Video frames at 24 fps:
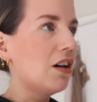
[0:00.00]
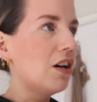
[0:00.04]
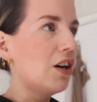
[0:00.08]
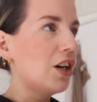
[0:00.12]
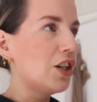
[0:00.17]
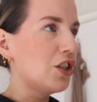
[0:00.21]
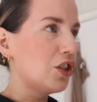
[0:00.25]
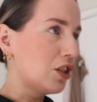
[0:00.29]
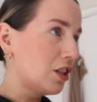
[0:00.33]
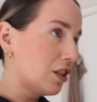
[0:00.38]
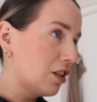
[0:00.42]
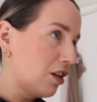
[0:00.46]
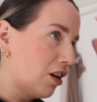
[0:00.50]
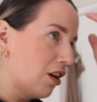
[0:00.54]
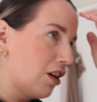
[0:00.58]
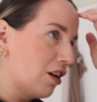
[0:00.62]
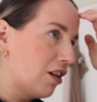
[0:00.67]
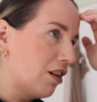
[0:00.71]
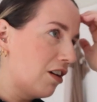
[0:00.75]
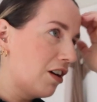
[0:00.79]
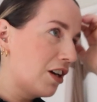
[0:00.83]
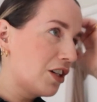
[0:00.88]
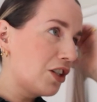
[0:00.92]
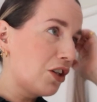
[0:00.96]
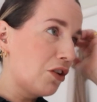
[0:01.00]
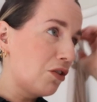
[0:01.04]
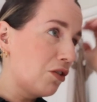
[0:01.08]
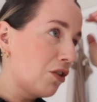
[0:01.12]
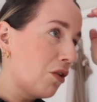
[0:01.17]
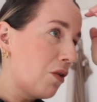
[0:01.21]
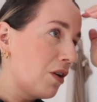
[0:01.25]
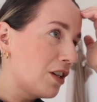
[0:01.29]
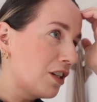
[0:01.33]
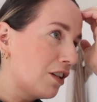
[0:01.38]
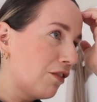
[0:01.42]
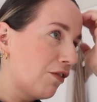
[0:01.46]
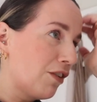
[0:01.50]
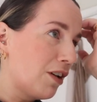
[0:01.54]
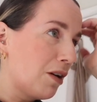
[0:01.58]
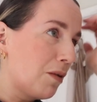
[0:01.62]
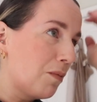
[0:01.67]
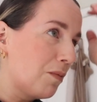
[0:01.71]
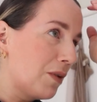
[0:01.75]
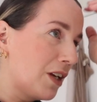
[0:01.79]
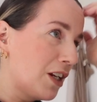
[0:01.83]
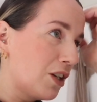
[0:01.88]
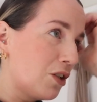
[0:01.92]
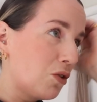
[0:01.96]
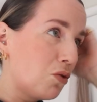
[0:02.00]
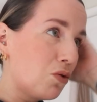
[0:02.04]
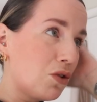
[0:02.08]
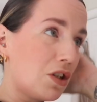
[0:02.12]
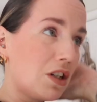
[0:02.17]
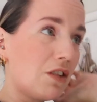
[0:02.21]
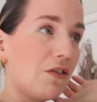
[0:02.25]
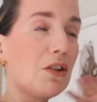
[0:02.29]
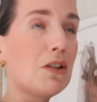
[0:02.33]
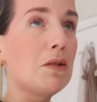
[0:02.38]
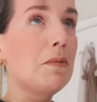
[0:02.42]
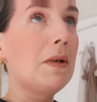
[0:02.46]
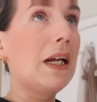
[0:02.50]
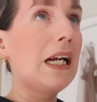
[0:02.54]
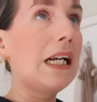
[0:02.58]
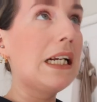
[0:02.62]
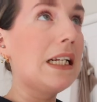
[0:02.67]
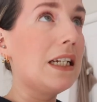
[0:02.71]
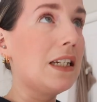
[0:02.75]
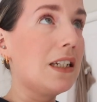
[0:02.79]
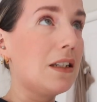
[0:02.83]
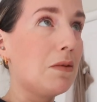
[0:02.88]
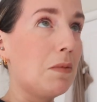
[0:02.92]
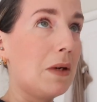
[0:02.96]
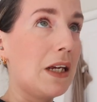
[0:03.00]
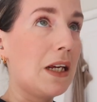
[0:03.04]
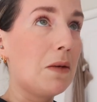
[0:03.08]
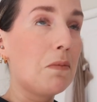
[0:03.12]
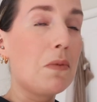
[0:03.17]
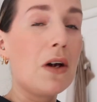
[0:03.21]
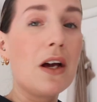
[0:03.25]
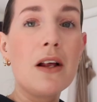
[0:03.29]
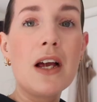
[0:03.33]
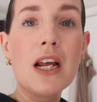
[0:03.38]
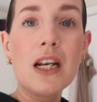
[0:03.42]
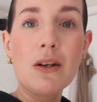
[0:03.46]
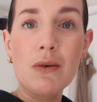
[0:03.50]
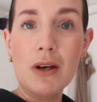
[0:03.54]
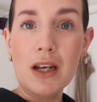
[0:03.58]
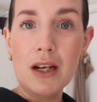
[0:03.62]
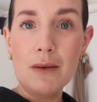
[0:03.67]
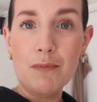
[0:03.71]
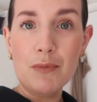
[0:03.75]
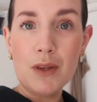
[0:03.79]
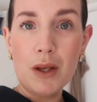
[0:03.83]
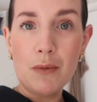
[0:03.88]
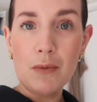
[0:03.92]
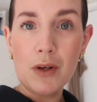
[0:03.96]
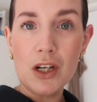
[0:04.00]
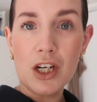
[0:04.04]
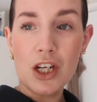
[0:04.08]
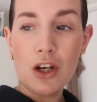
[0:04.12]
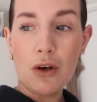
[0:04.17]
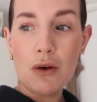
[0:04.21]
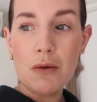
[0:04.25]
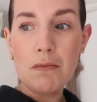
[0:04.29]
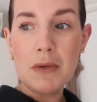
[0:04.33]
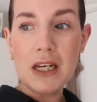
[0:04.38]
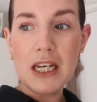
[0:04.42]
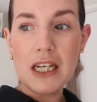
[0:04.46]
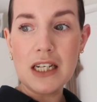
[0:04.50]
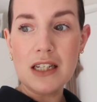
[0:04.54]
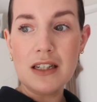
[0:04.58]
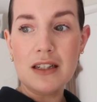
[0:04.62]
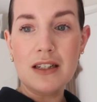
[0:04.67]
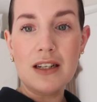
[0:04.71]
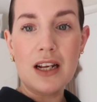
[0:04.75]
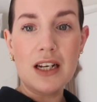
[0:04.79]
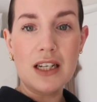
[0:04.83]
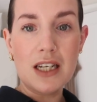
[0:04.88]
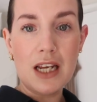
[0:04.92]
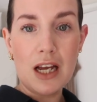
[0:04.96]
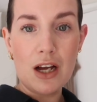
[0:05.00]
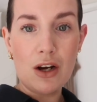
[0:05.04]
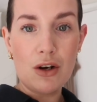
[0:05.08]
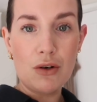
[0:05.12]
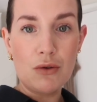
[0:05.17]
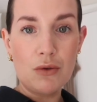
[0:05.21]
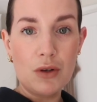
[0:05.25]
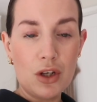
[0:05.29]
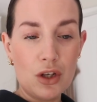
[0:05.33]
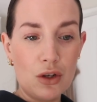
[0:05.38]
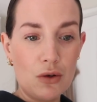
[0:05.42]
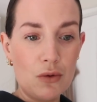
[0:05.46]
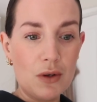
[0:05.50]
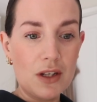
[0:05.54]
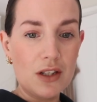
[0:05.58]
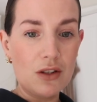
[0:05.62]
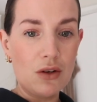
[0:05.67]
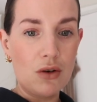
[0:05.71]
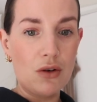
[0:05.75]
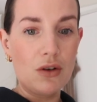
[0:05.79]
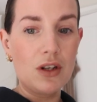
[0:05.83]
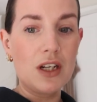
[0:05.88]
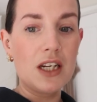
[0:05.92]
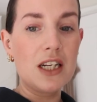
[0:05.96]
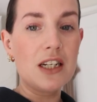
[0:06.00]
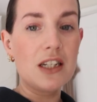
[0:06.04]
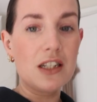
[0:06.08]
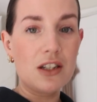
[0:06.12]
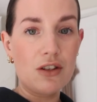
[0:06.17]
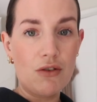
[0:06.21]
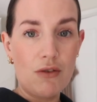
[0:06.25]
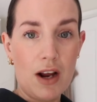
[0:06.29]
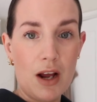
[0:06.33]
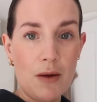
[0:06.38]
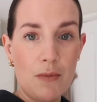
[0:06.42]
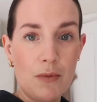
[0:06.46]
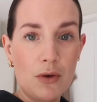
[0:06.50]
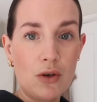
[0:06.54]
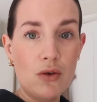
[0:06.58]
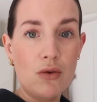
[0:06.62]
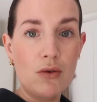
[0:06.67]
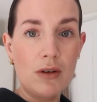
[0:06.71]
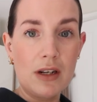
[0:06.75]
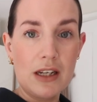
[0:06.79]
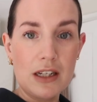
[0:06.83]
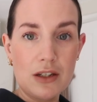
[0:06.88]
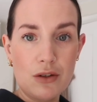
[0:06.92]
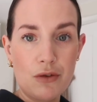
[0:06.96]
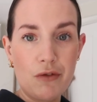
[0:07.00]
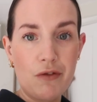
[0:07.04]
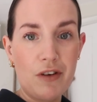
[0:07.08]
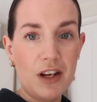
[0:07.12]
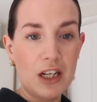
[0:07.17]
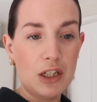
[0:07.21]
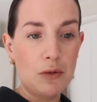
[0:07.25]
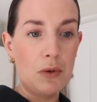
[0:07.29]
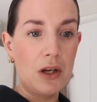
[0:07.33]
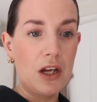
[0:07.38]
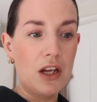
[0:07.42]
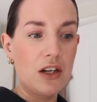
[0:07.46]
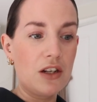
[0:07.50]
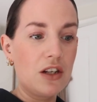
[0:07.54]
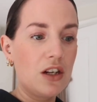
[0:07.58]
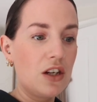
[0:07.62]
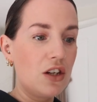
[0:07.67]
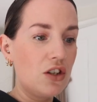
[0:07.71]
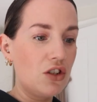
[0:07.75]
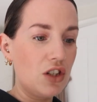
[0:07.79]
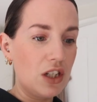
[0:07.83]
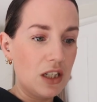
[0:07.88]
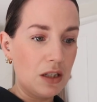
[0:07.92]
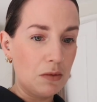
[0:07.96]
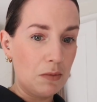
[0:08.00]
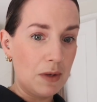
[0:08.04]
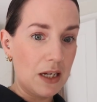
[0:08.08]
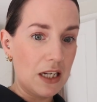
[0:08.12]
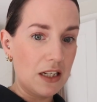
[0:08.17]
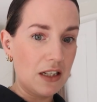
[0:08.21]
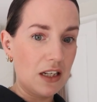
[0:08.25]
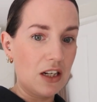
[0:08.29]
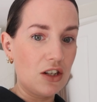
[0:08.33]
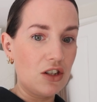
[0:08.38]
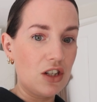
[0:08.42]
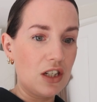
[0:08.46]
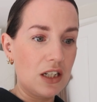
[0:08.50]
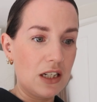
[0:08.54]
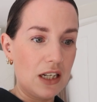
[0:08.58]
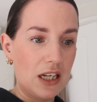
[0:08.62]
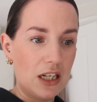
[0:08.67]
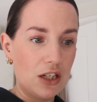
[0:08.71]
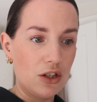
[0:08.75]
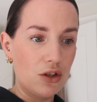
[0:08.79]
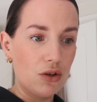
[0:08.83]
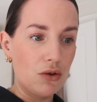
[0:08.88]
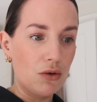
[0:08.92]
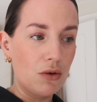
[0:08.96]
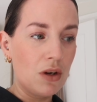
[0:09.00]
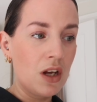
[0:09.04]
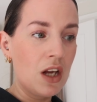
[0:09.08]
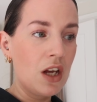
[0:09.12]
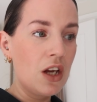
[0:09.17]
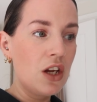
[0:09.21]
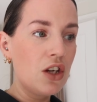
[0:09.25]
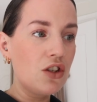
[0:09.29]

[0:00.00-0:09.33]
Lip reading: I just feel like it all just feels a bit alien to me. But anyway, I'm gonna go and meet Danielle, who is on Instagram called Little Flashbird. She's amazing, she's an angel.